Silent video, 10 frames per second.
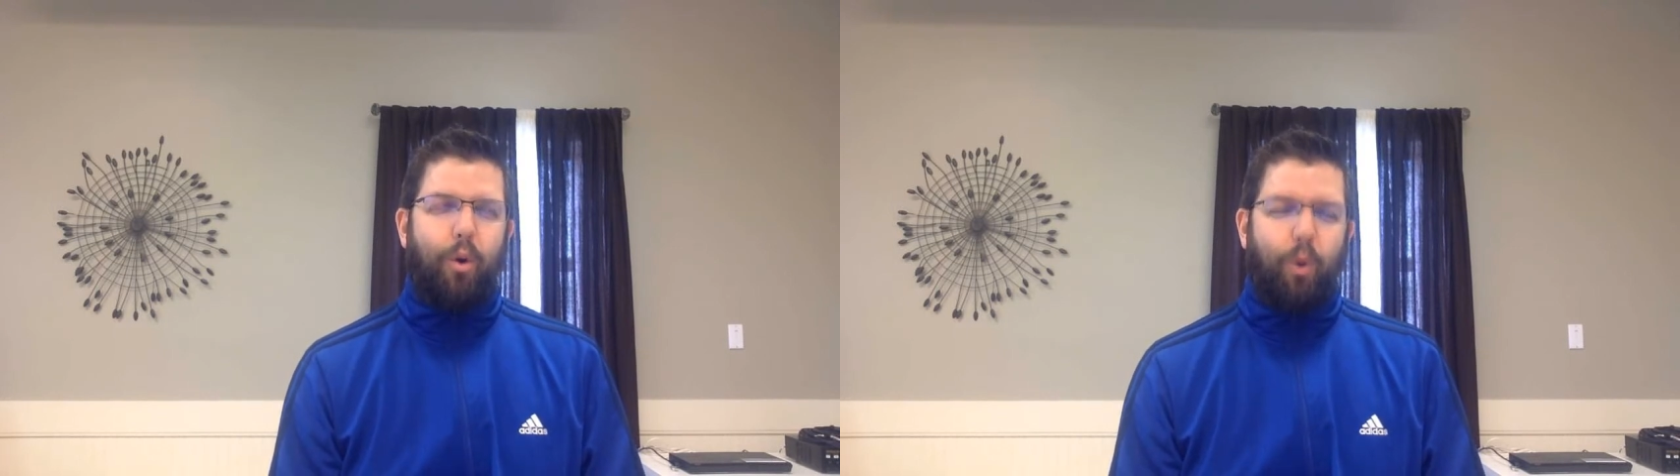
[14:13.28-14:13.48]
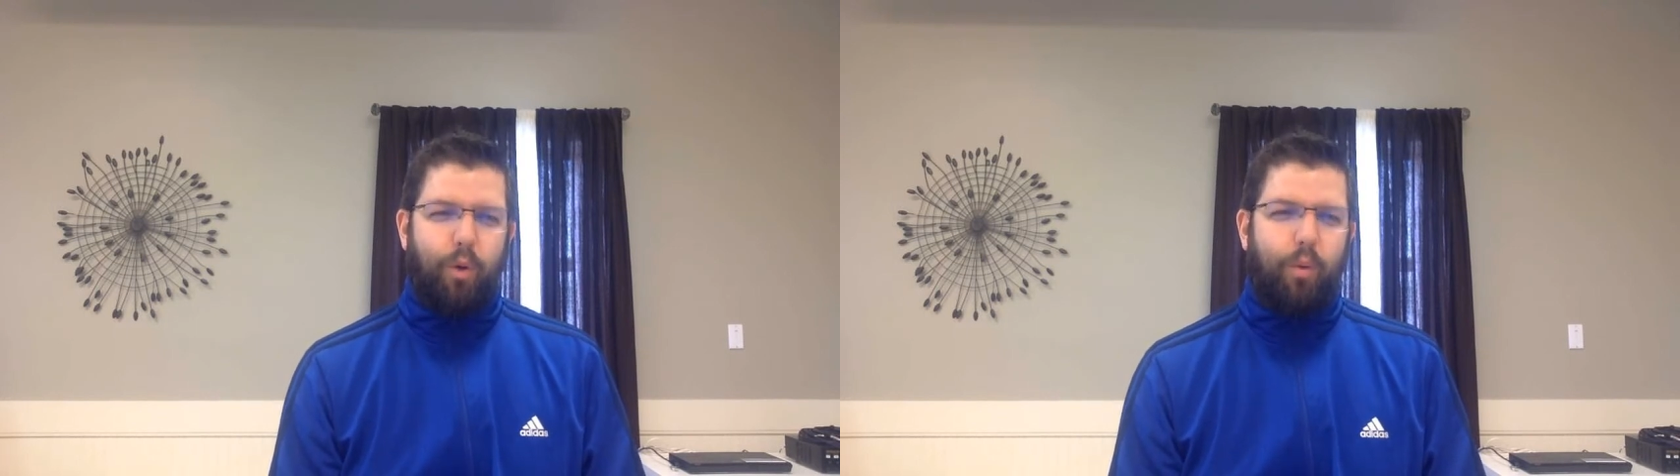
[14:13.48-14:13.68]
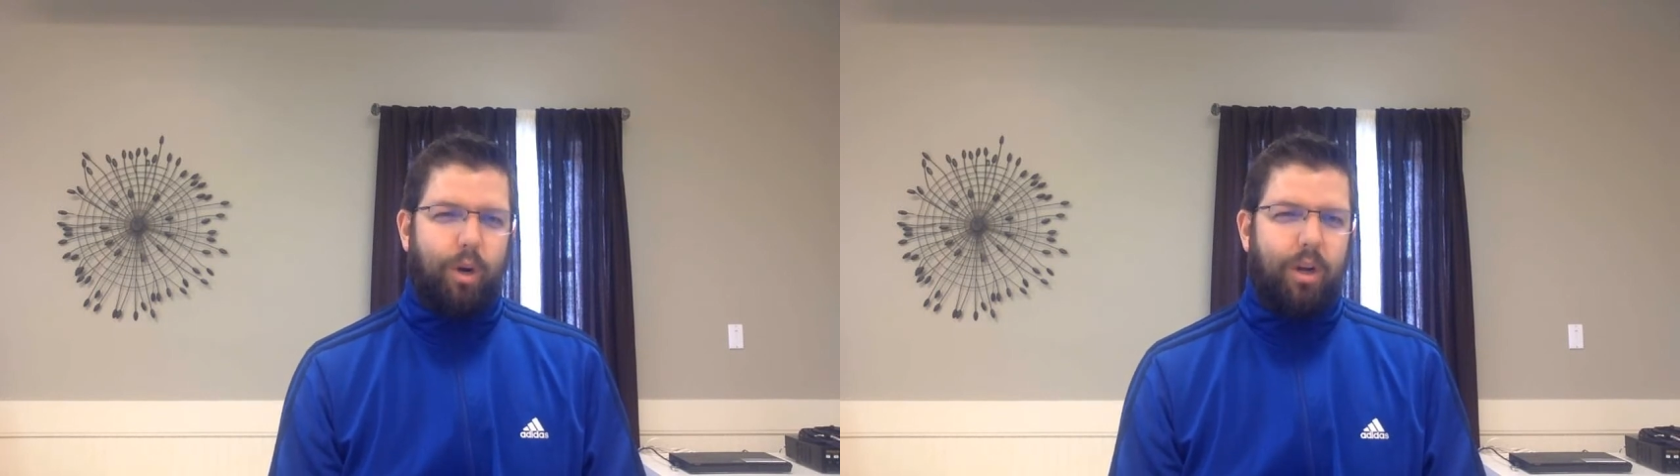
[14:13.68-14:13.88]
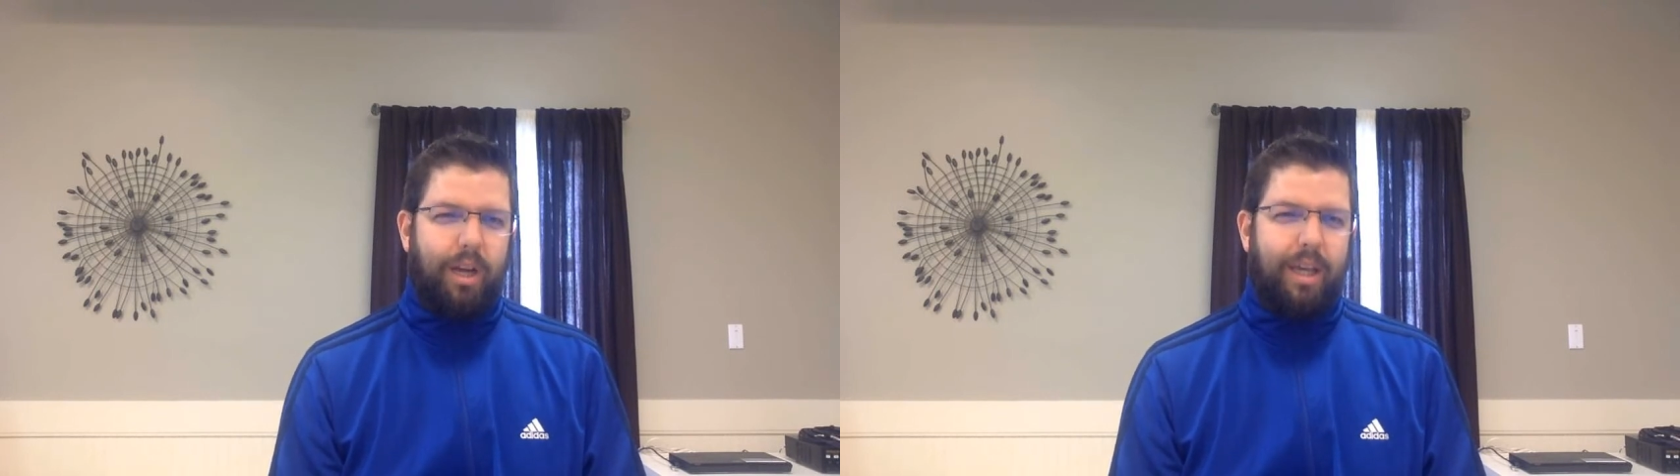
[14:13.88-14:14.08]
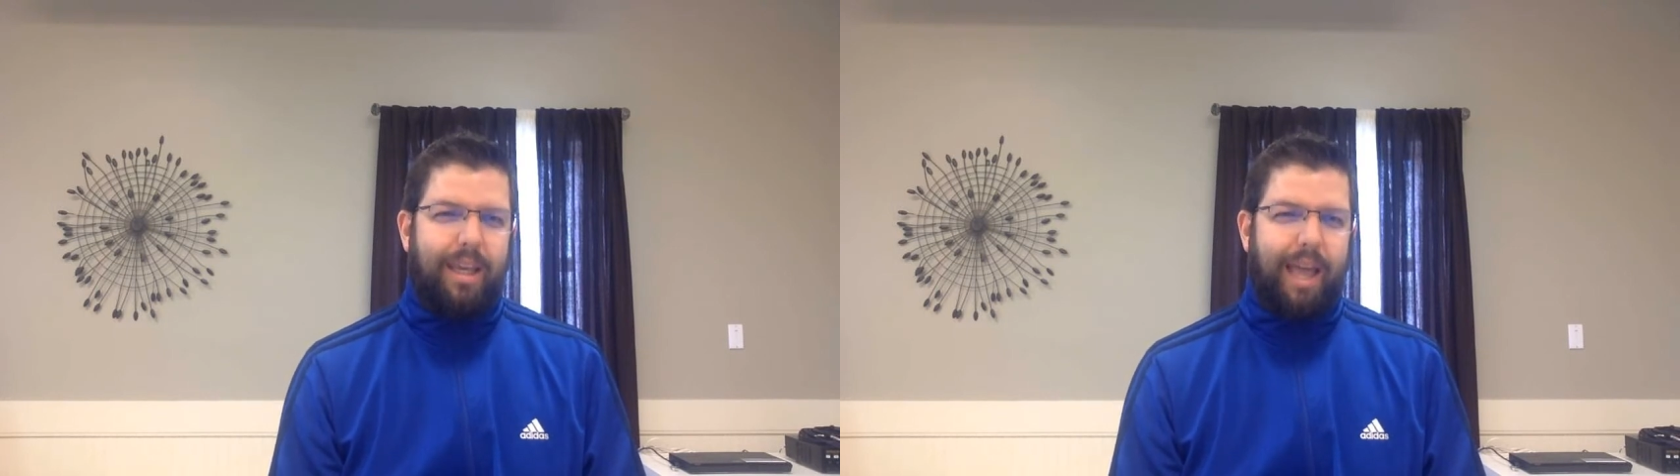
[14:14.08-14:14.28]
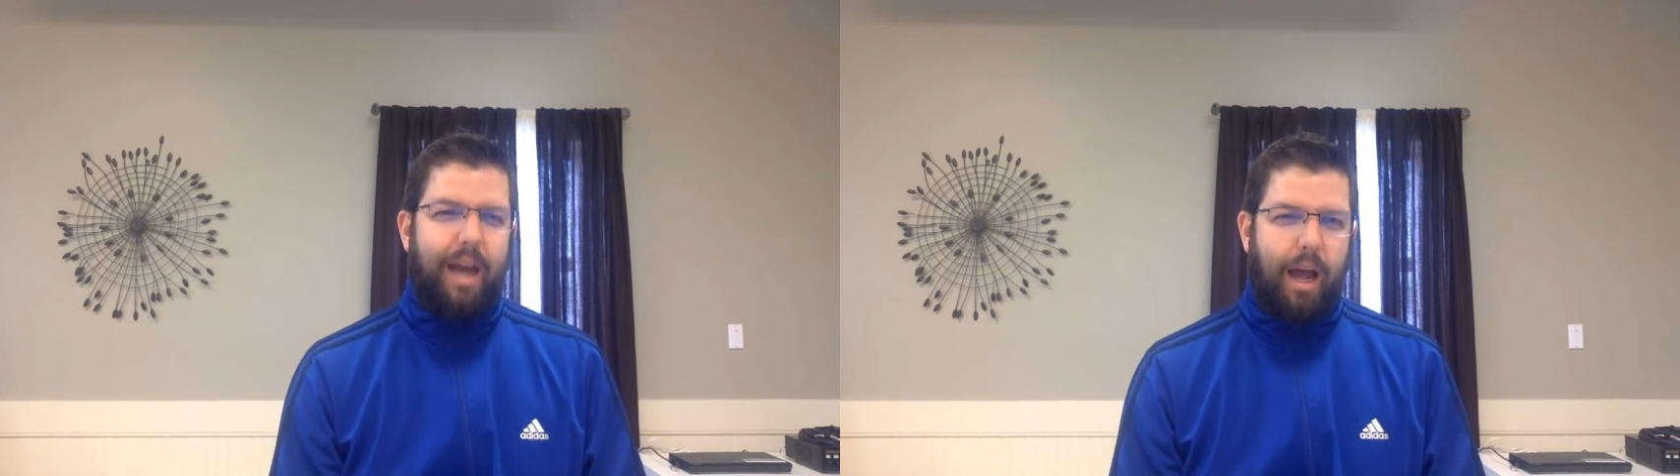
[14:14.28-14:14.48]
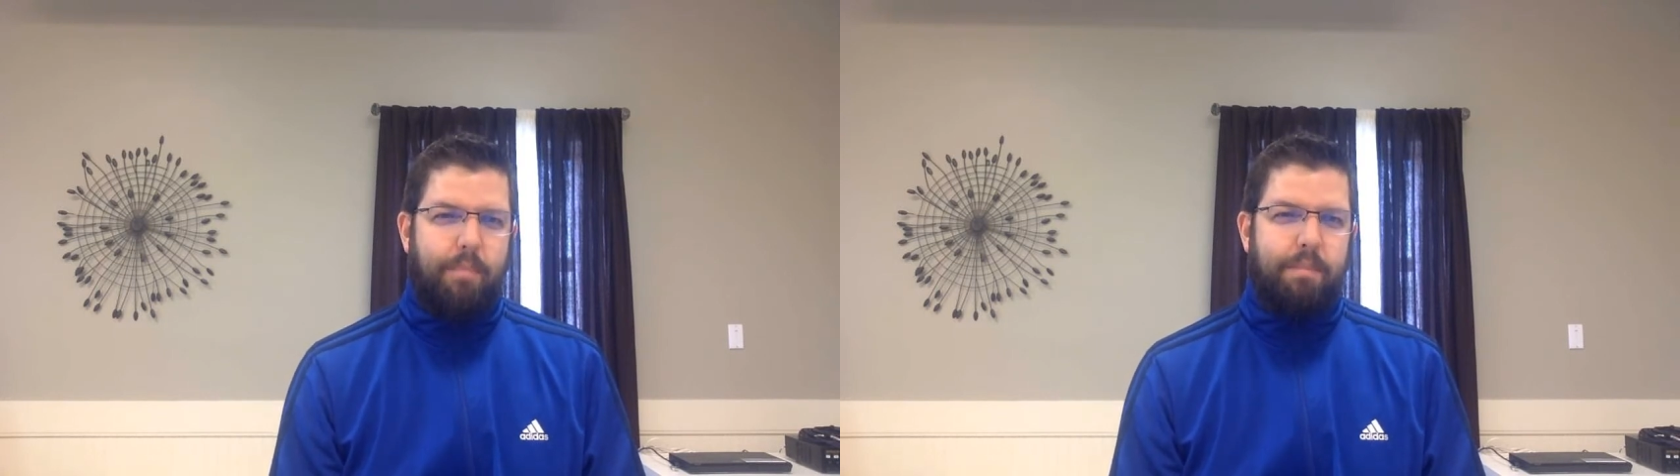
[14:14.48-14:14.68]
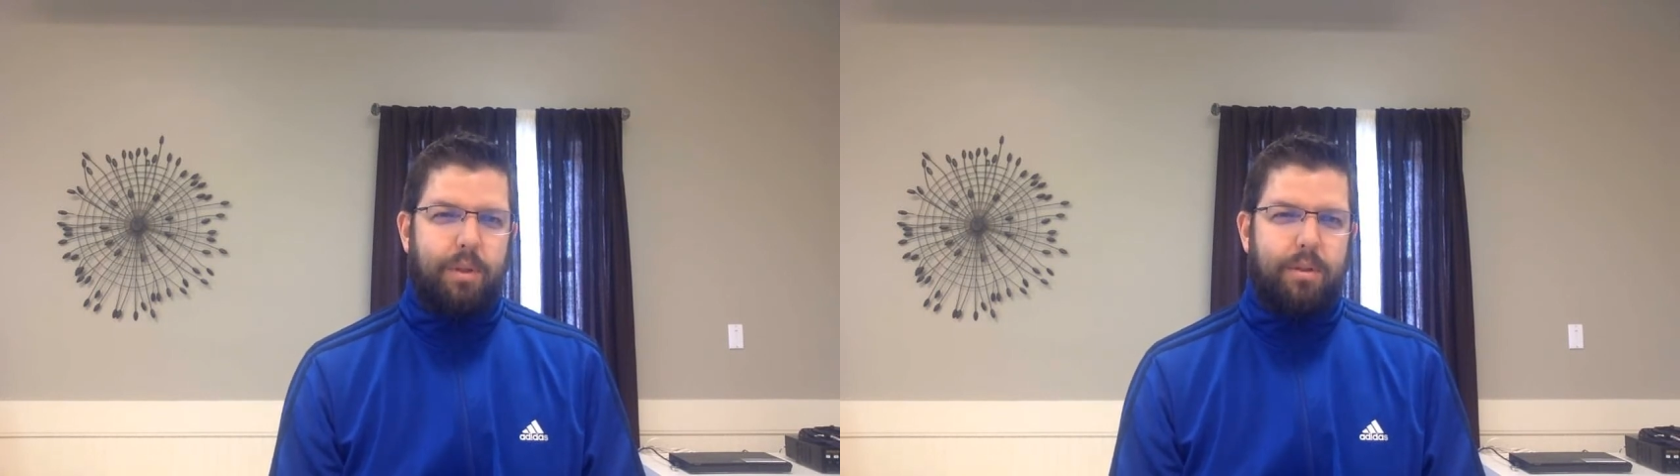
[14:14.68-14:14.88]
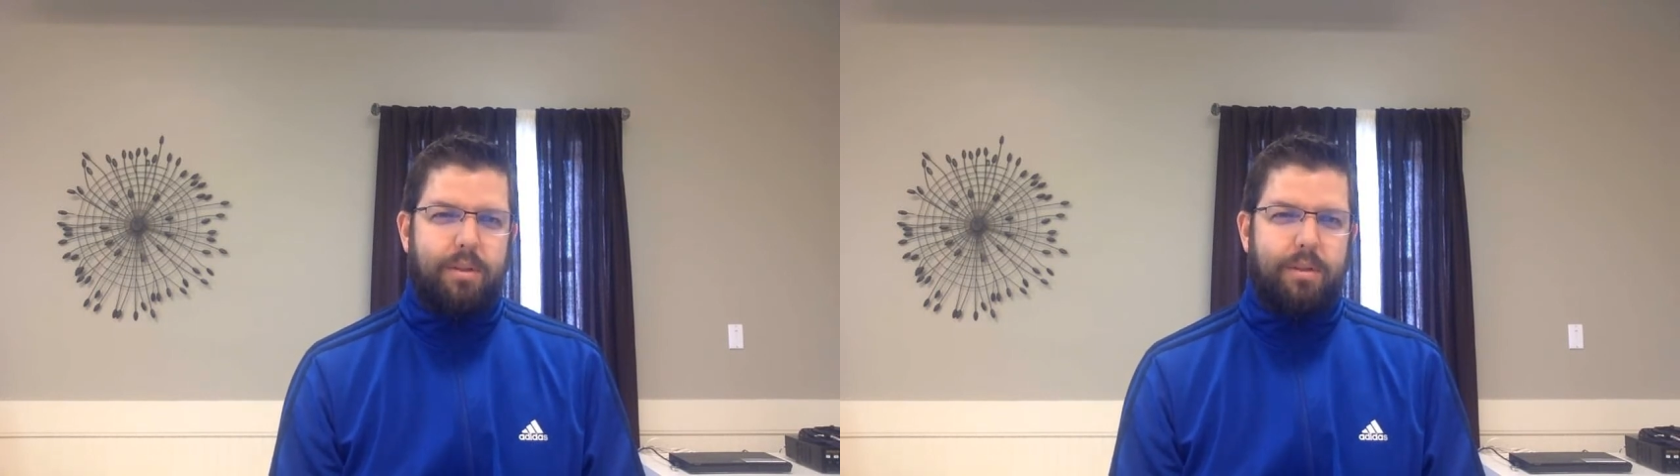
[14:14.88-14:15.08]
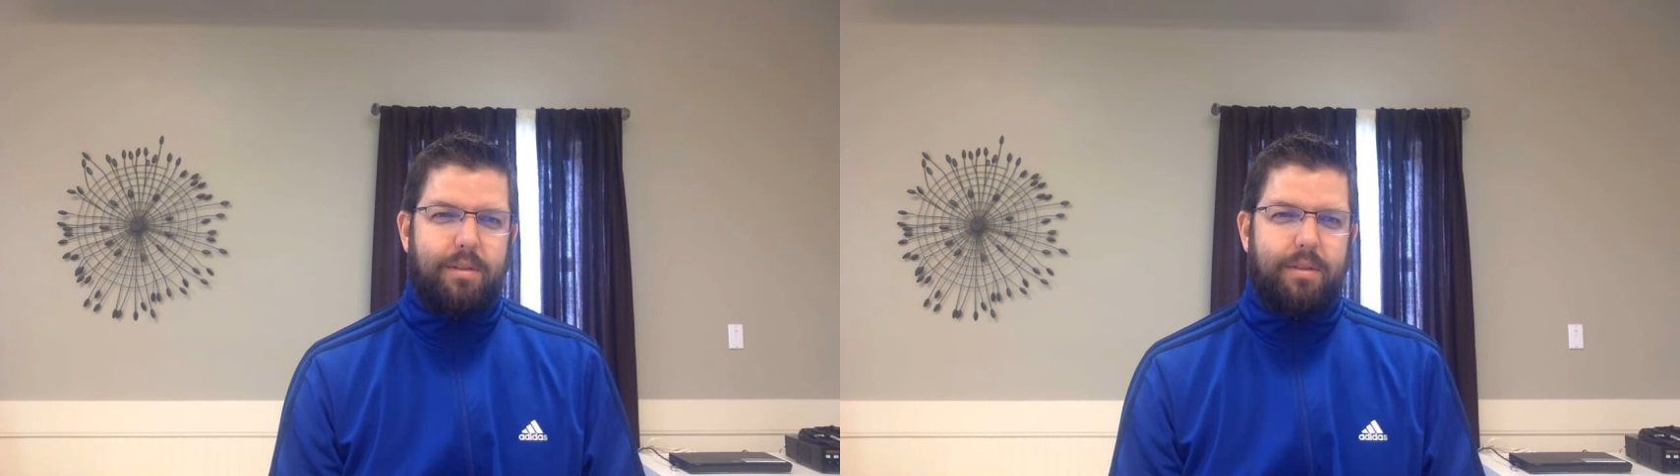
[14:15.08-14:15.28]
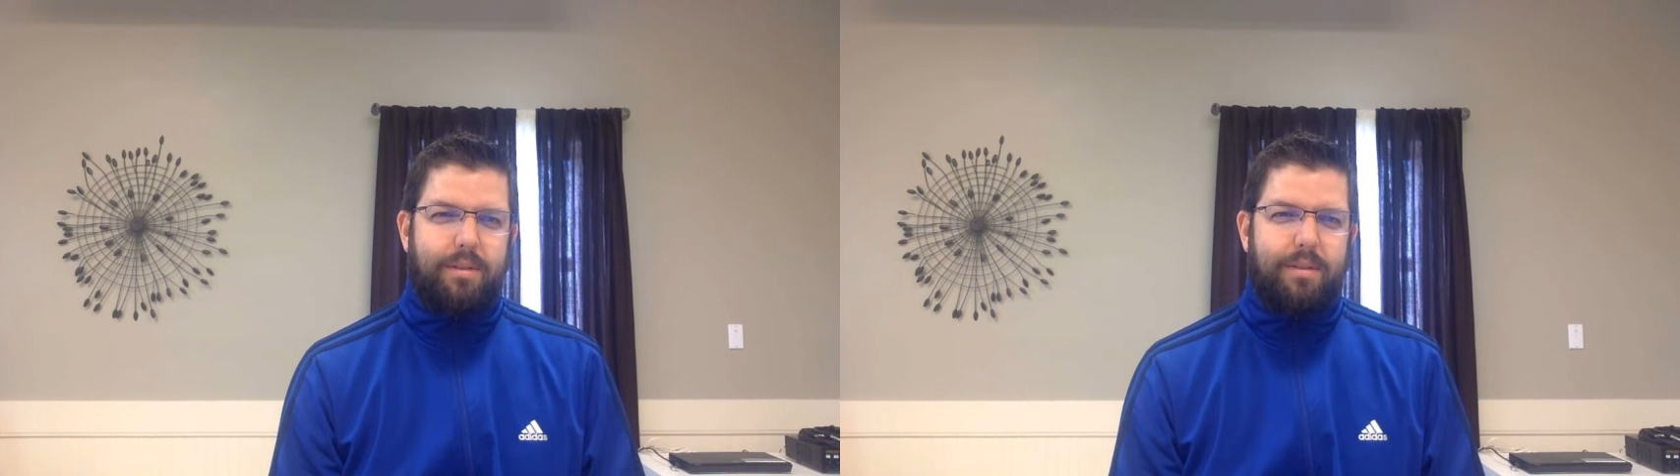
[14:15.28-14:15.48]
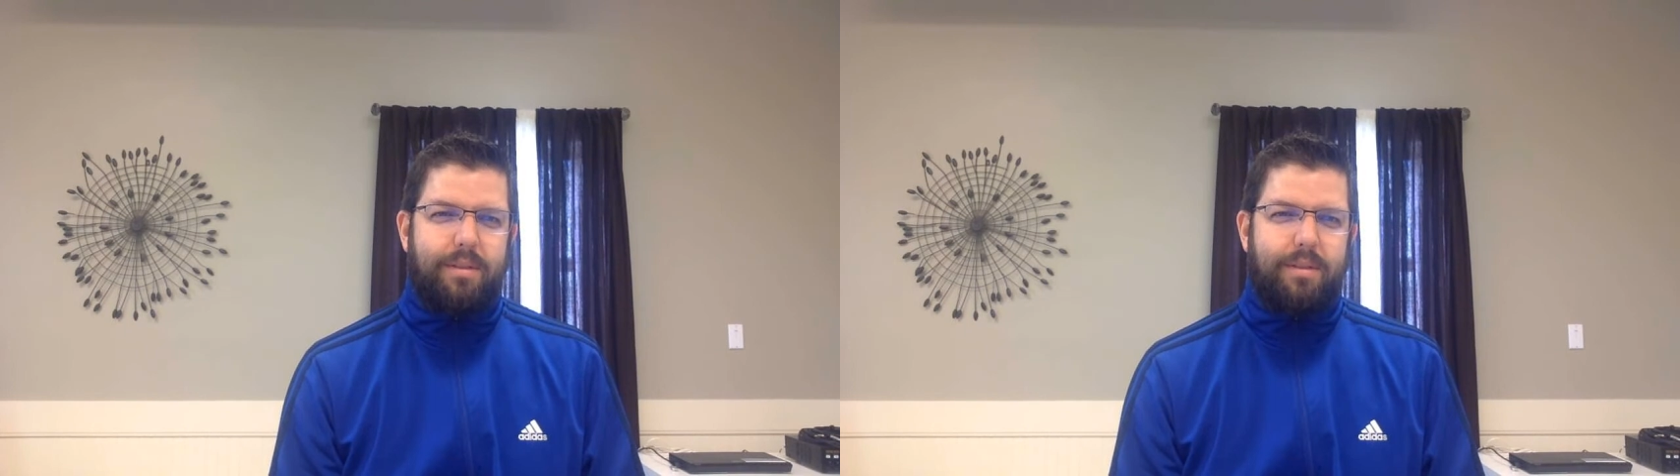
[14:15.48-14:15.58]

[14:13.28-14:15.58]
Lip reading: or we're going to get humbled. Mm-hmm.